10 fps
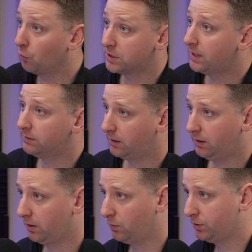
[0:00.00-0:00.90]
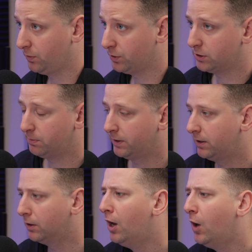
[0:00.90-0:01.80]
Force healing, you know, which is a
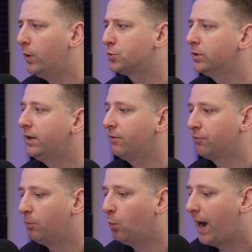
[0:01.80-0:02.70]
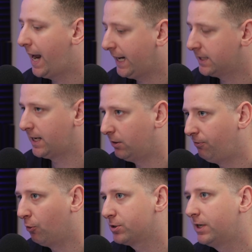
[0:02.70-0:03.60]
big deal, which really, from what I can tell,
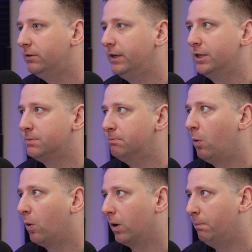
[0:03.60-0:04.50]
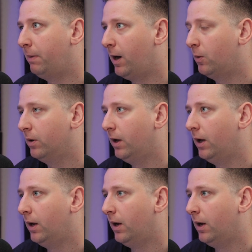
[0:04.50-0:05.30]
Force healing is more about